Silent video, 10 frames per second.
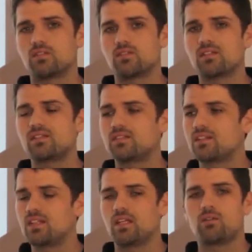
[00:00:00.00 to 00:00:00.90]
so this is
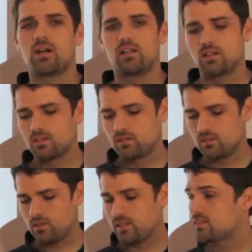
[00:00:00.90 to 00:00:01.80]
the key right here.
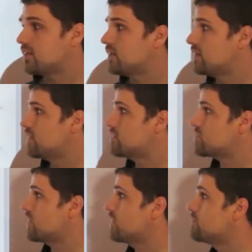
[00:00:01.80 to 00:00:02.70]
So let's get into this
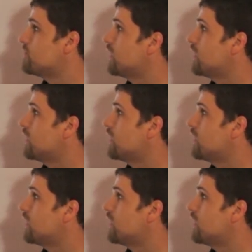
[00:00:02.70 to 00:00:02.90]
training.